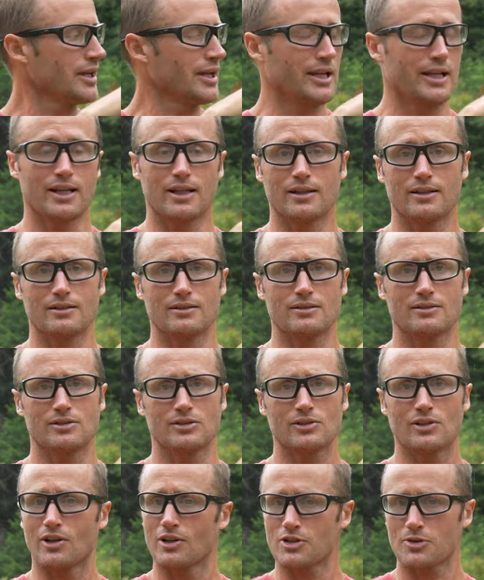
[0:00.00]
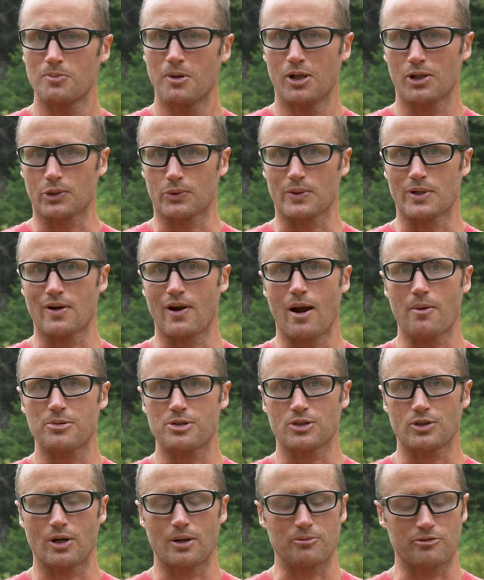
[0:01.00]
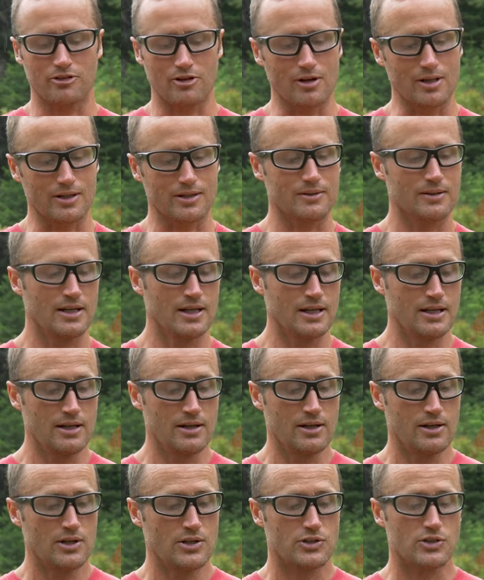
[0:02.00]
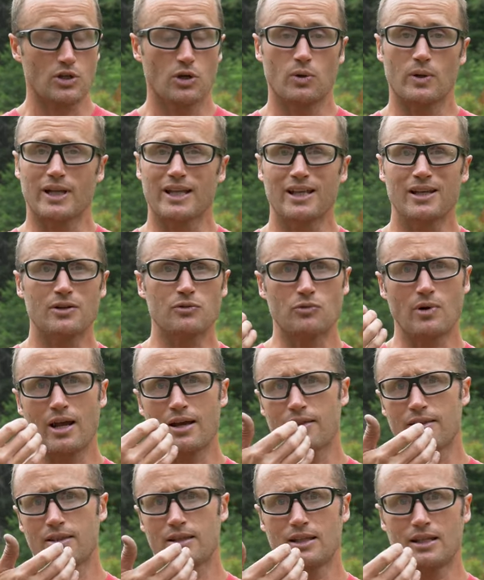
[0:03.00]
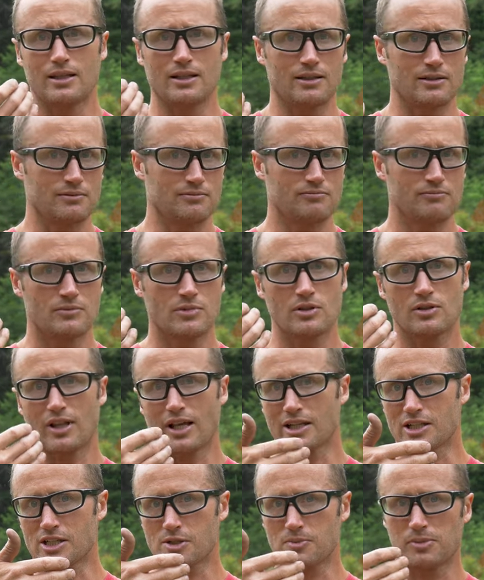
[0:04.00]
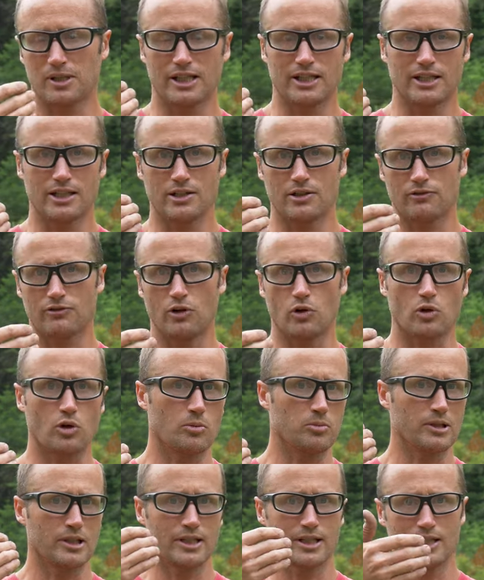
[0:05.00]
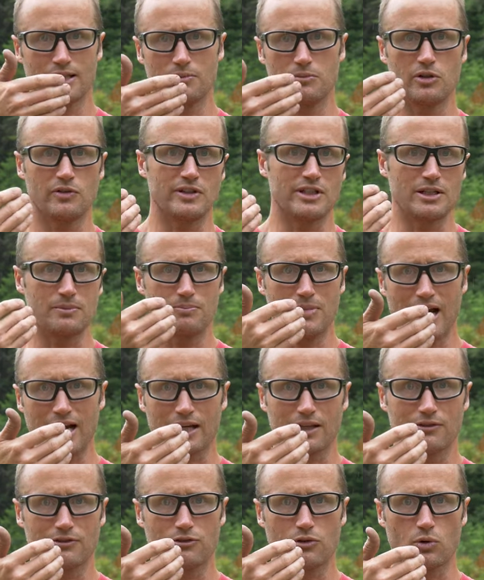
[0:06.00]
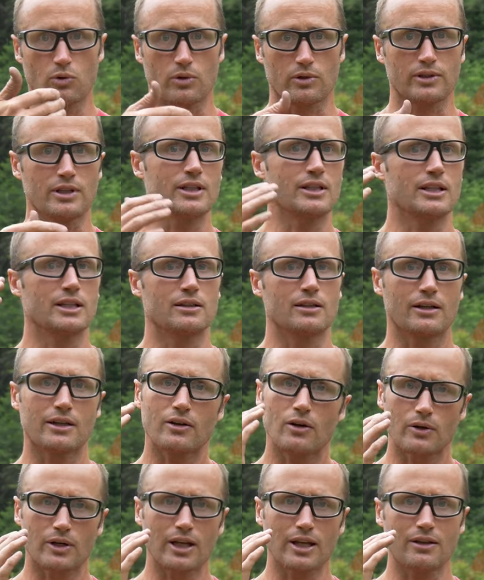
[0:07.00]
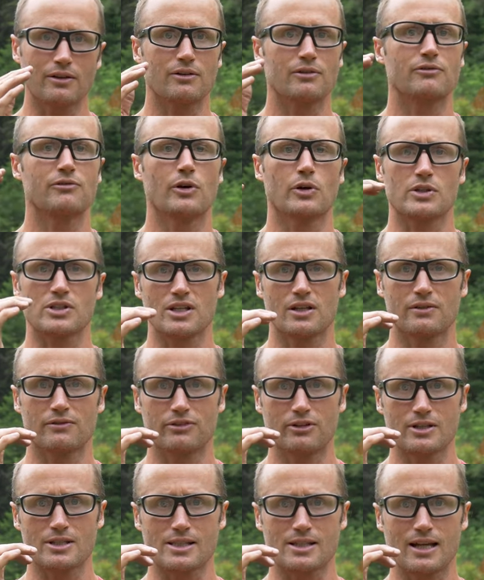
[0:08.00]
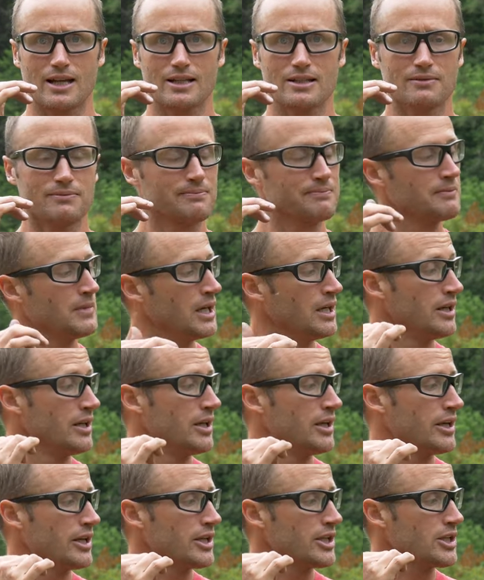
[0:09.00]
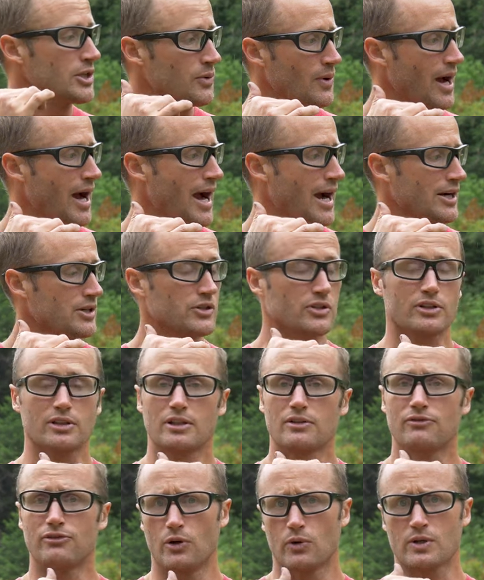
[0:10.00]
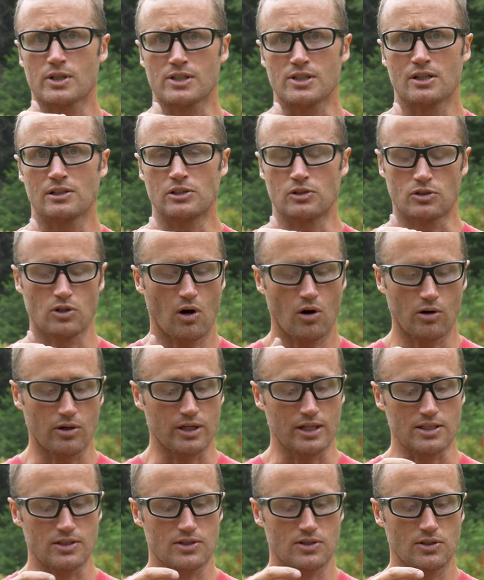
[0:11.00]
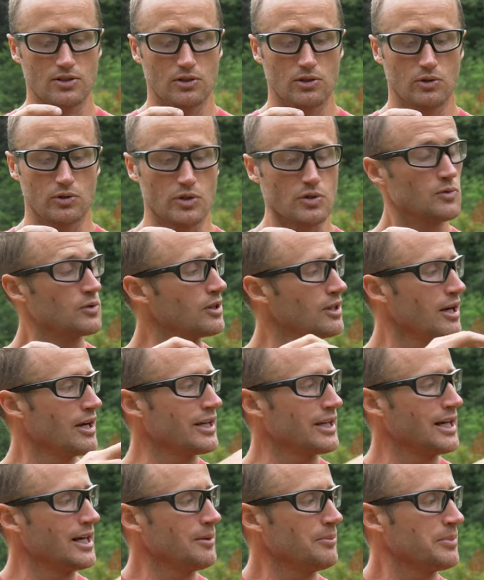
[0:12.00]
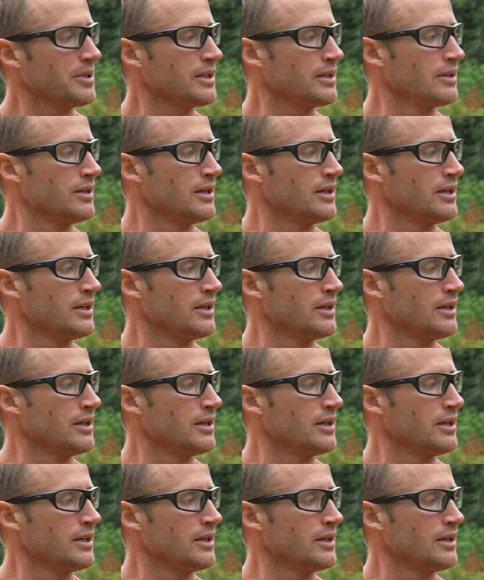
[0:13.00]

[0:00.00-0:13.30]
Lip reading: and a smaller rear aperture up front. So again, rather than like splitting your focal plane, moving back and forth, and then like, okay, focus on the front sight, you actually focus on your target. So you line up